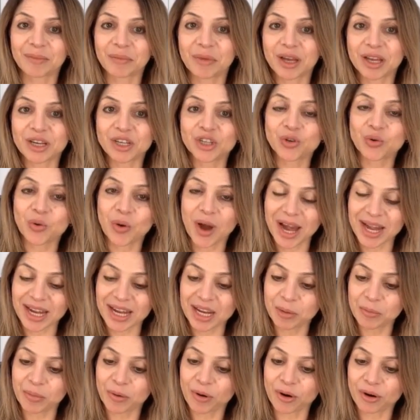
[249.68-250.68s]
training
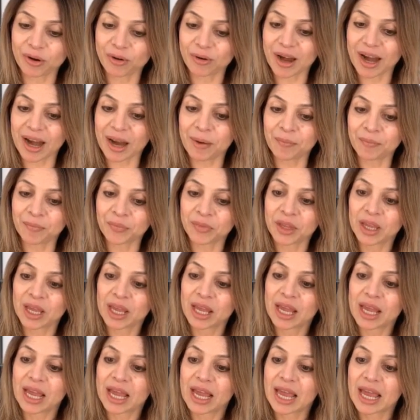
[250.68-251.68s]
program,
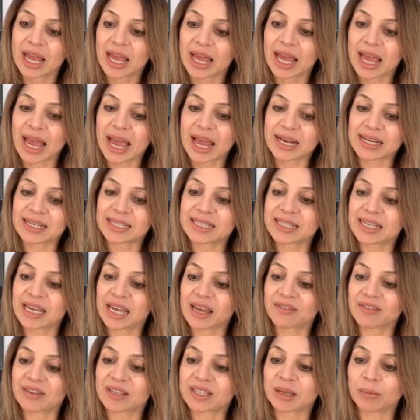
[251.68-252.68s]
and see if
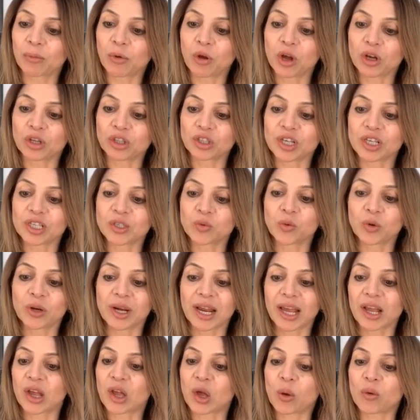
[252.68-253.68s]
the subconscious will let
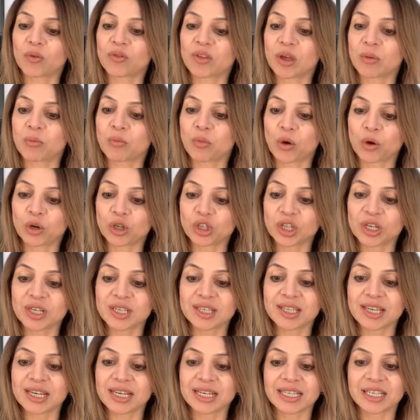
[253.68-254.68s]
go of the emotions,
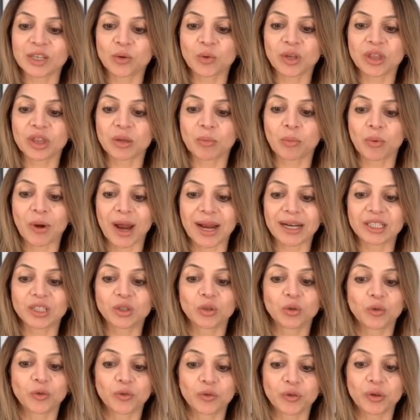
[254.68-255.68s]
then deal with the practical
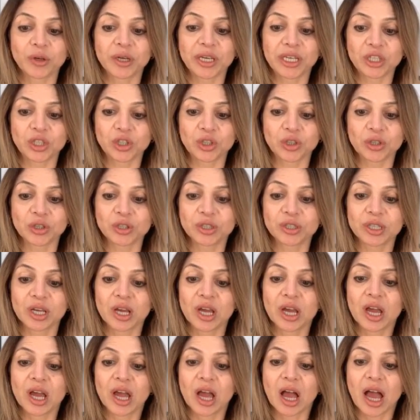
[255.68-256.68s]
food issues.
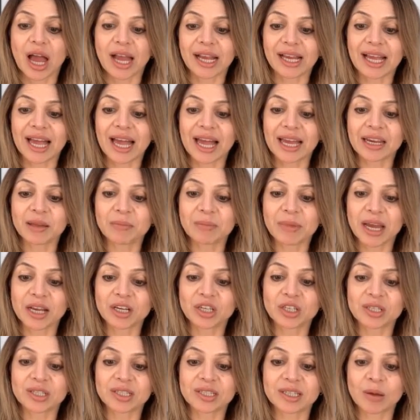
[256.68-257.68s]
I can't imagine
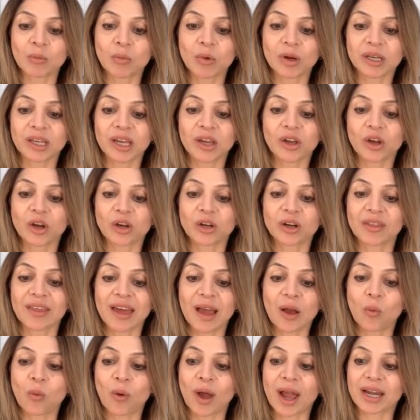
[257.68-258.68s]
someone can go to
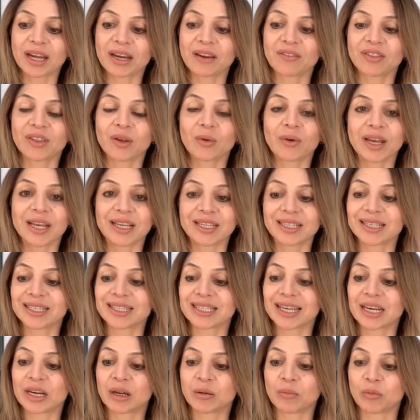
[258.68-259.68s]
that weight if there isn't
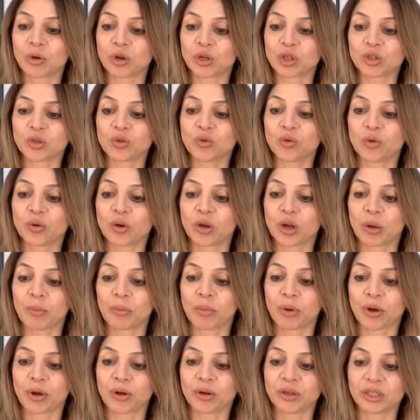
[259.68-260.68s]
an emotional
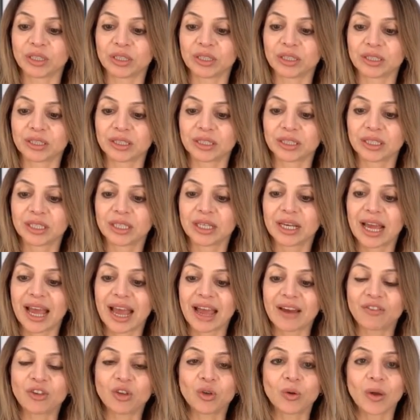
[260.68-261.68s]
component. Have
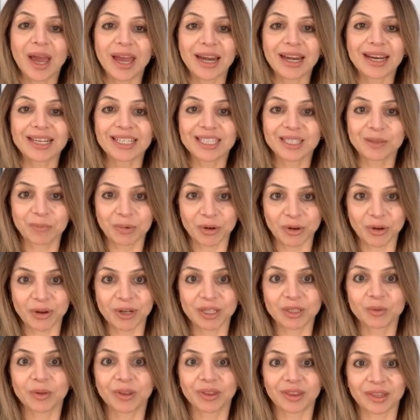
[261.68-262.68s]
you had experience
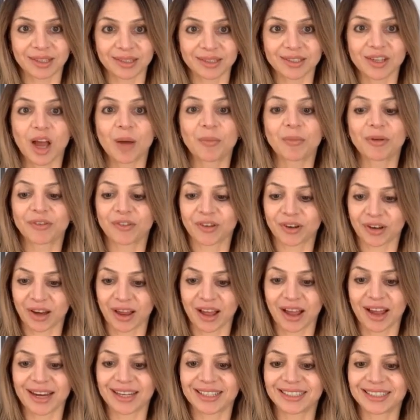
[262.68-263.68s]
with this type of
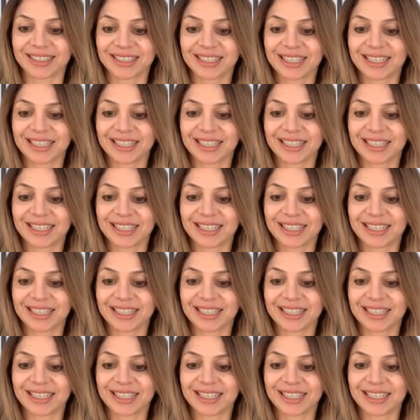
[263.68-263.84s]
client?